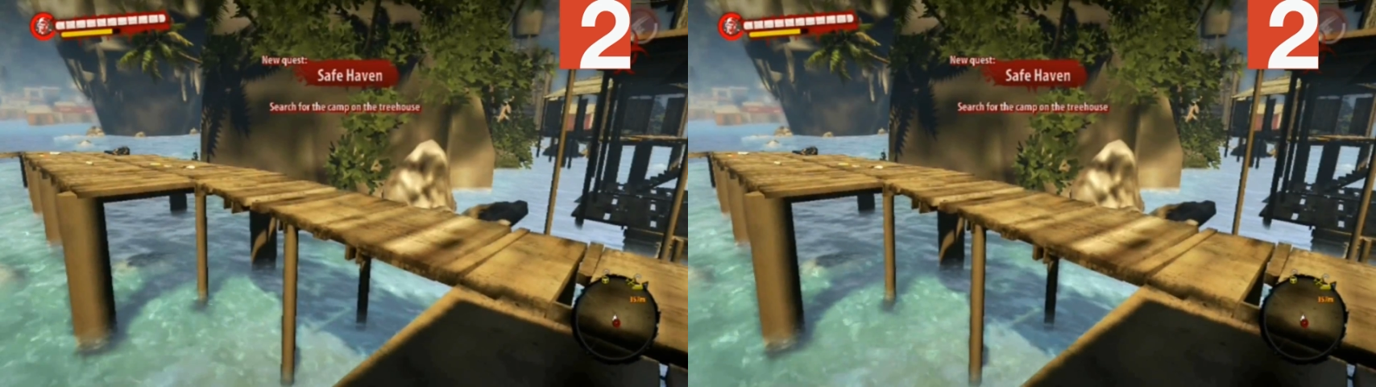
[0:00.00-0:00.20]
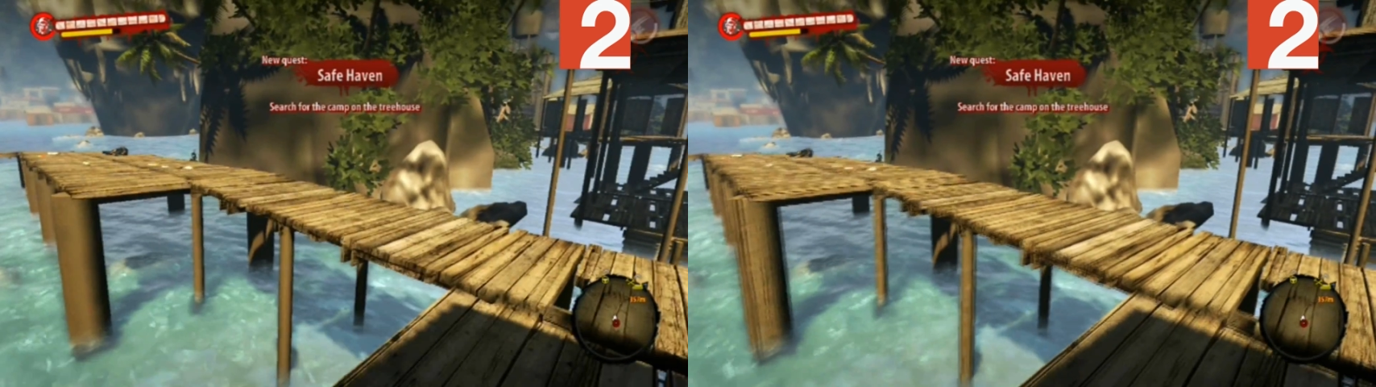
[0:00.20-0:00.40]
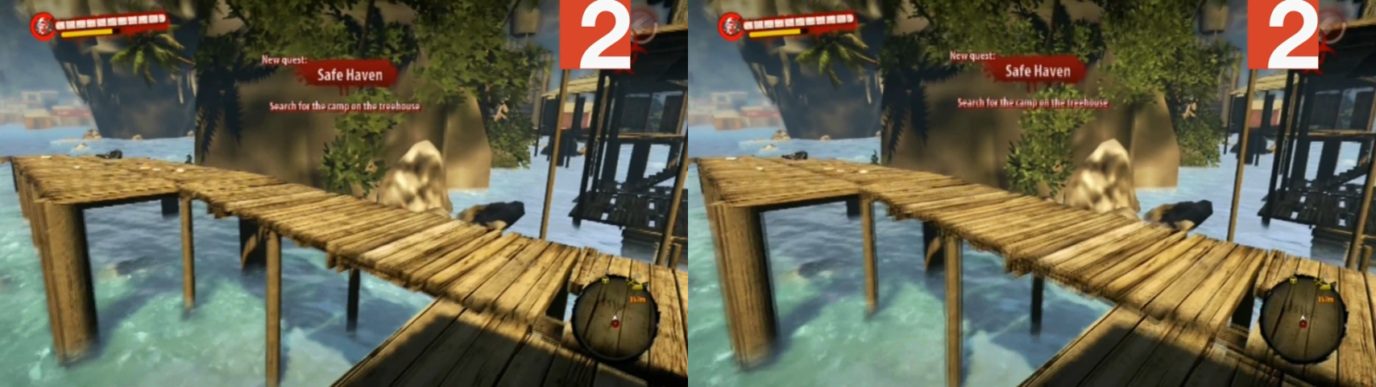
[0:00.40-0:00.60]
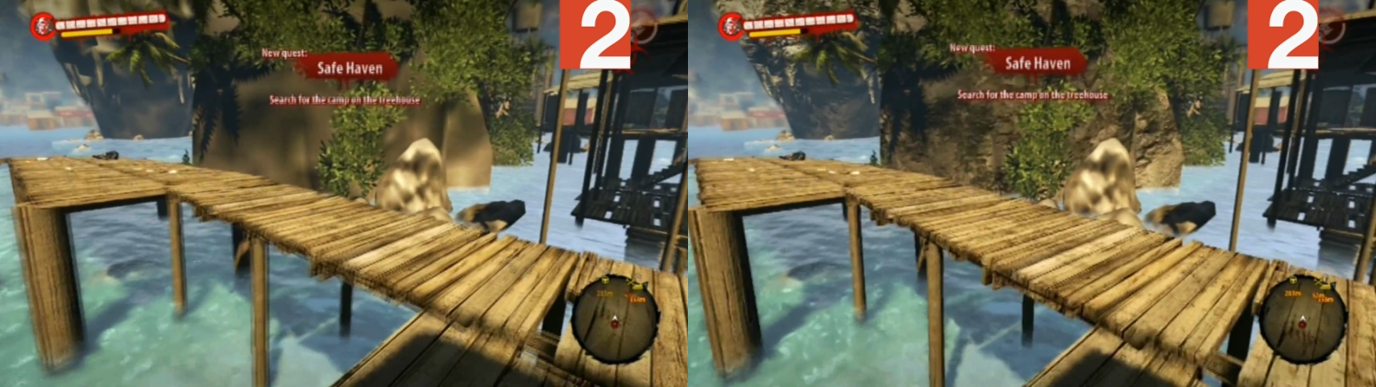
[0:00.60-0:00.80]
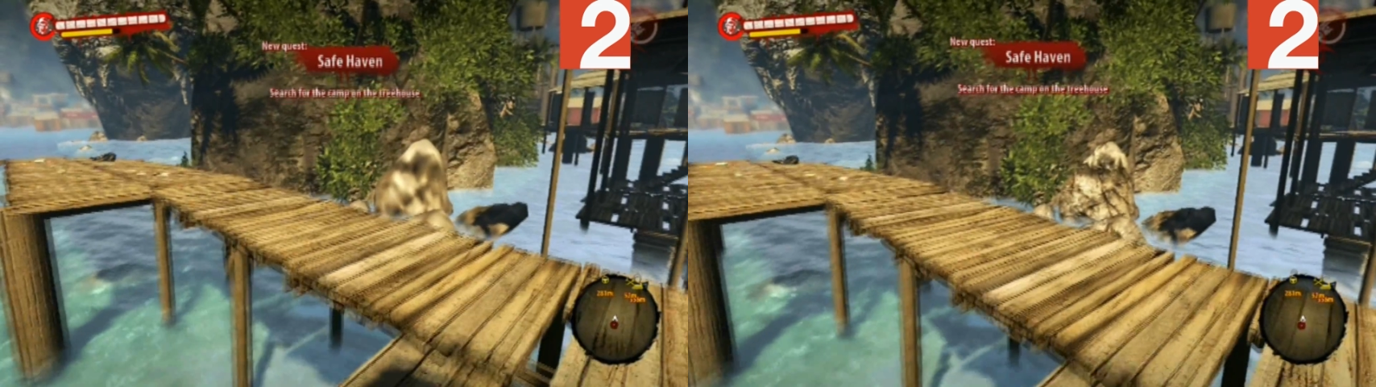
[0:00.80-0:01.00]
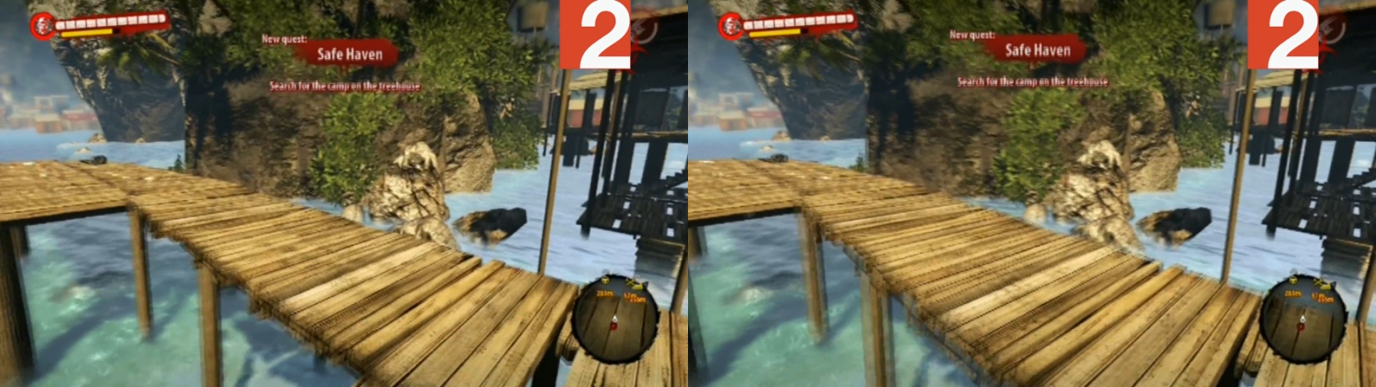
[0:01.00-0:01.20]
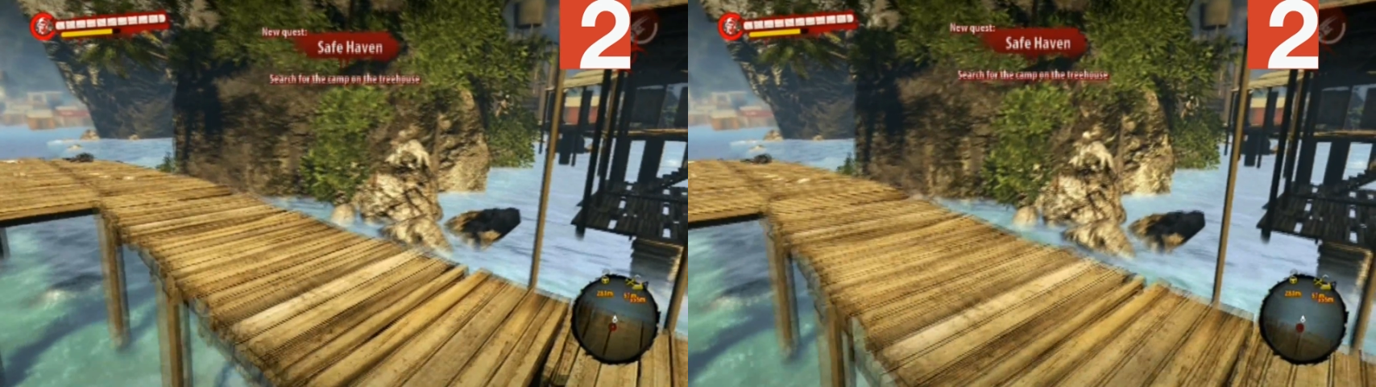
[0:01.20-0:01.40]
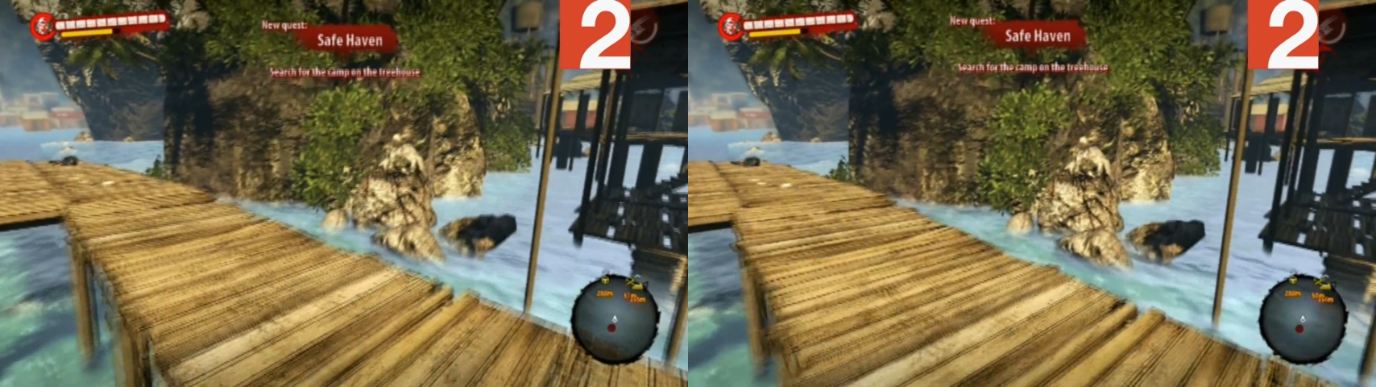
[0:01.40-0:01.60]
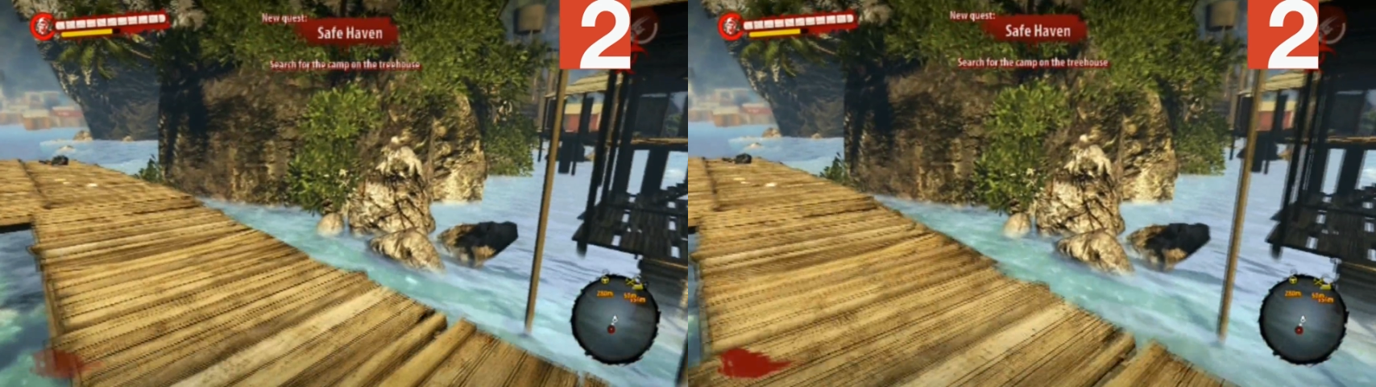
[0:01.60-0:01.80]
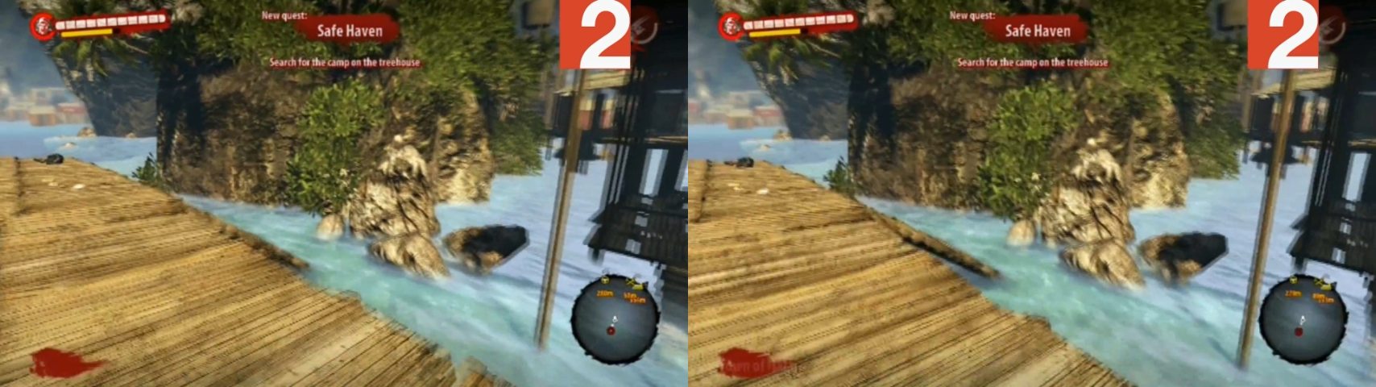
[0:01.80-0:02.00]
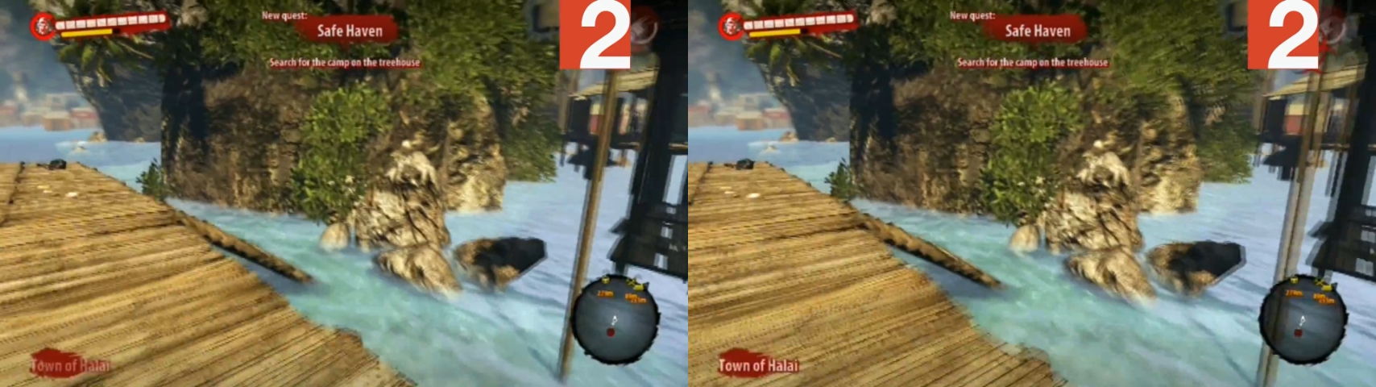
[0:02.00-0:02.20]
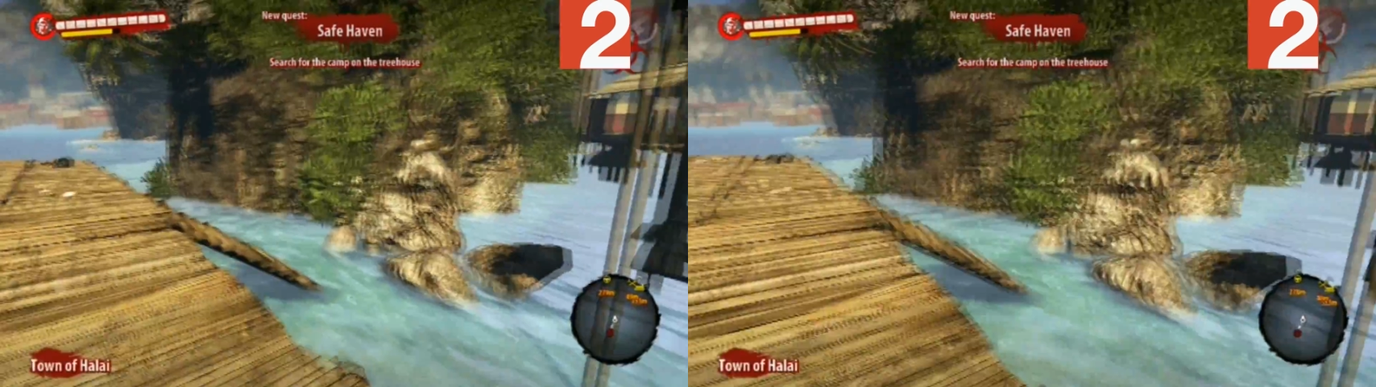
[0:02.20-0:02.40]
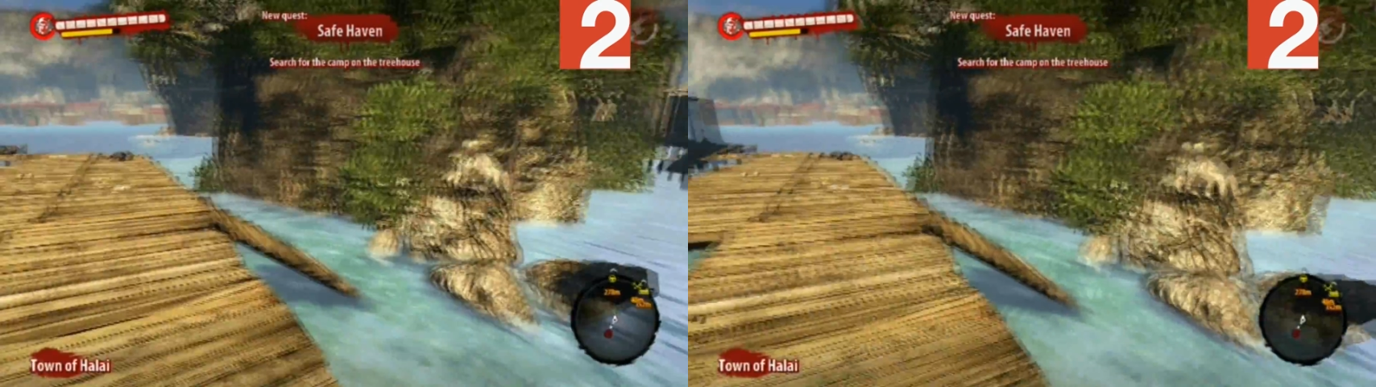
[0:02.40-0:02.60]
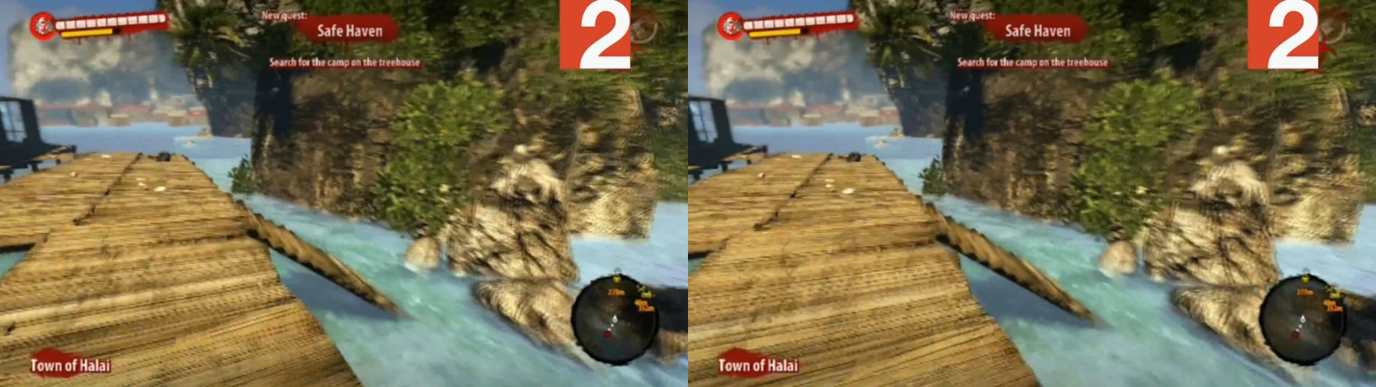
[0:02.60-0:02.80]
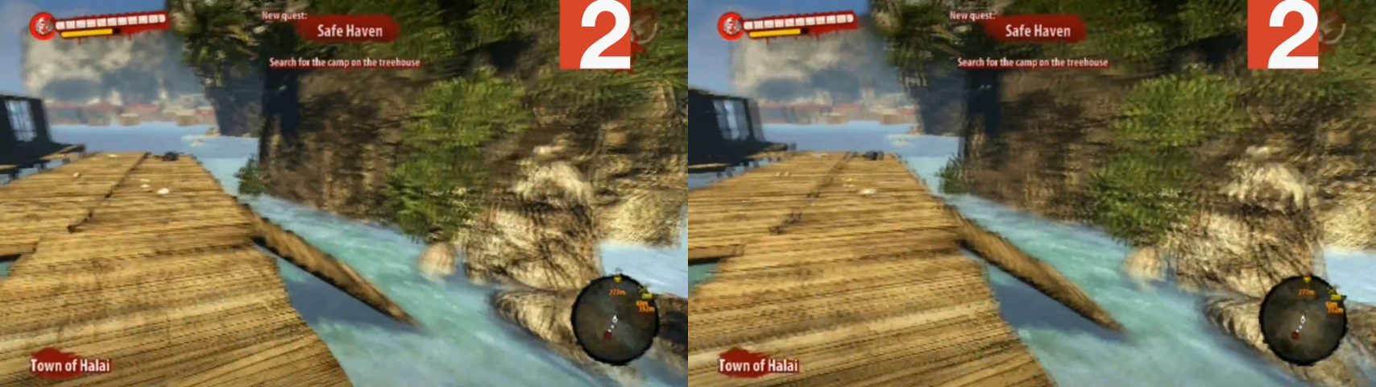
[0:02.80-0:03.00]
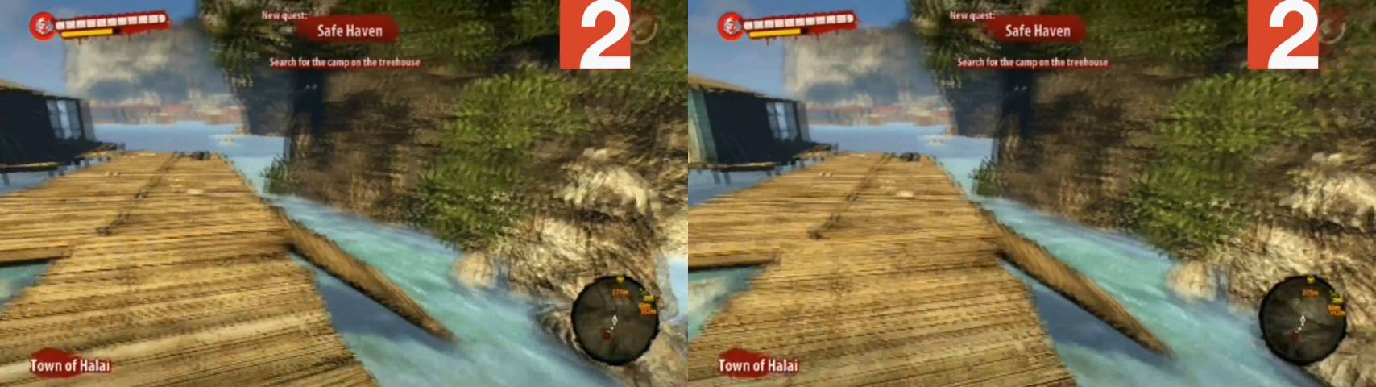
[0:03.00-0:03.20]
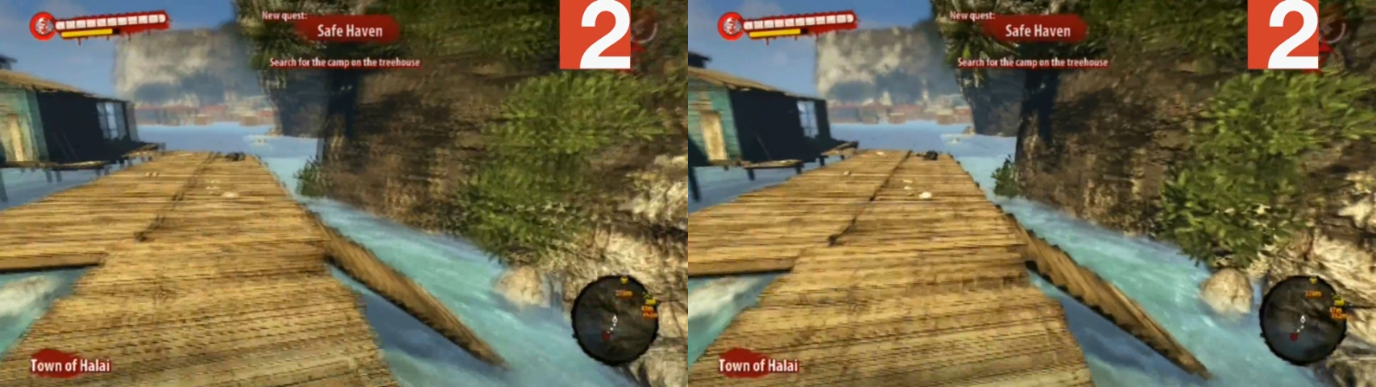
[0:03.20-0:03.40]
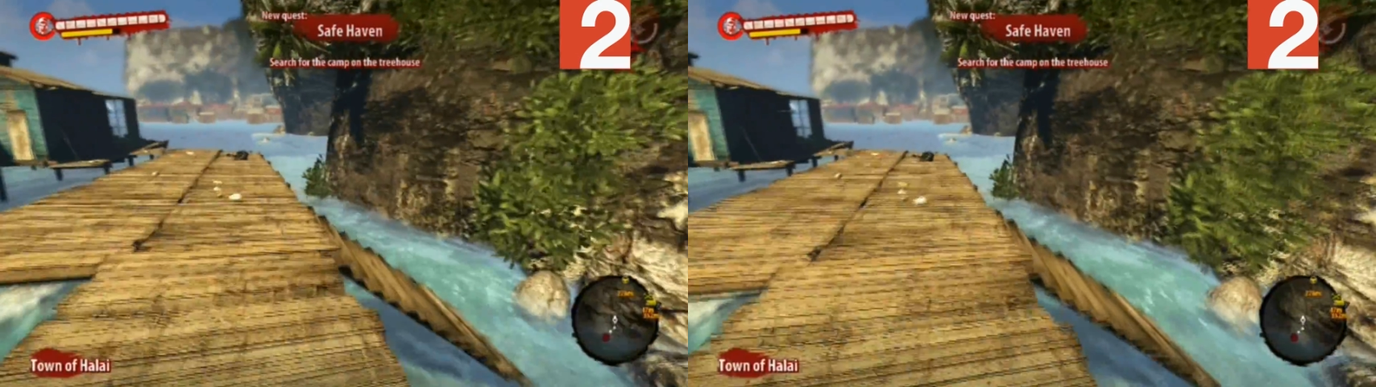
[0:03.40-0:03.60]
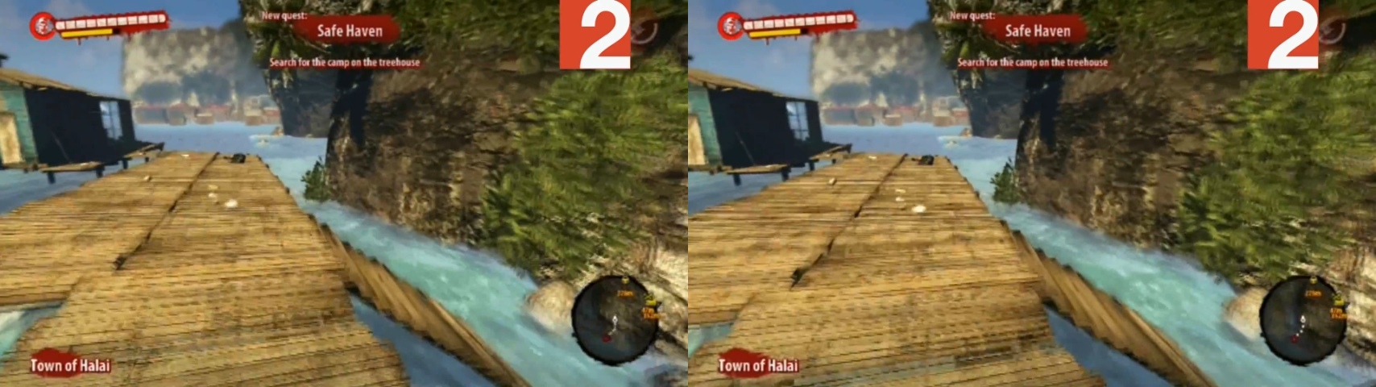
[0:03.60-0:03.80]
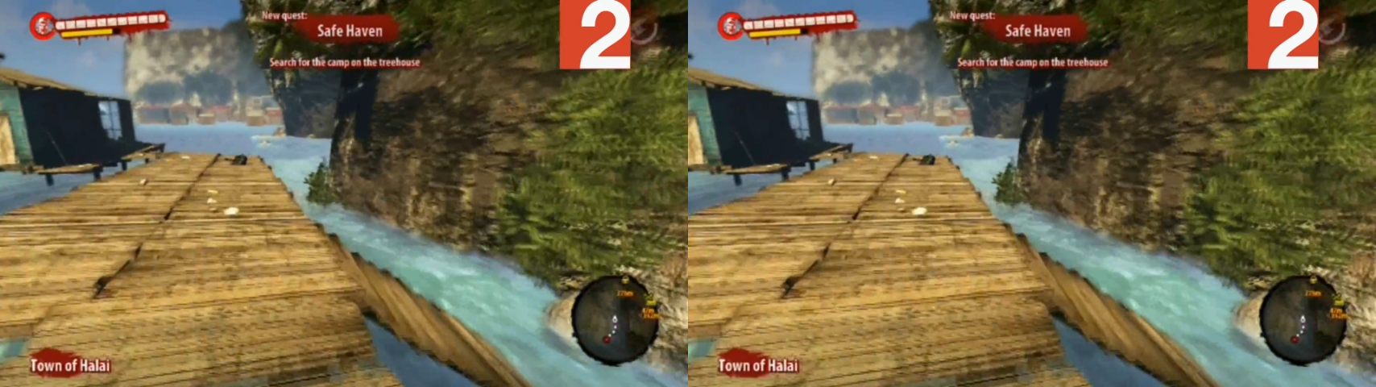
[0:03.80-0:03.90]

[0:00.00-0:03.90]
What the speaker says: Nobody's mouth can be seen.